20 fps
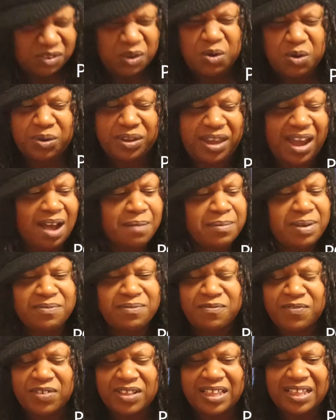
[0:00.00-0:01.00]
oh yeah, I'm
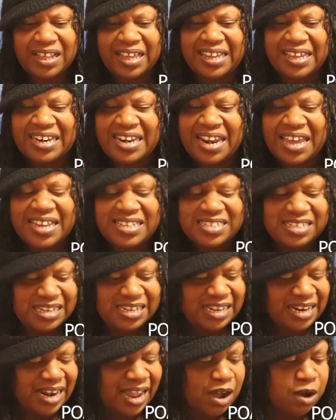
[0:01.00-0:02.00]
even feeling like
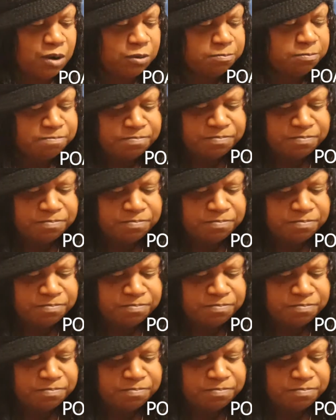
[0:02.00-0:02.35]
nasally now.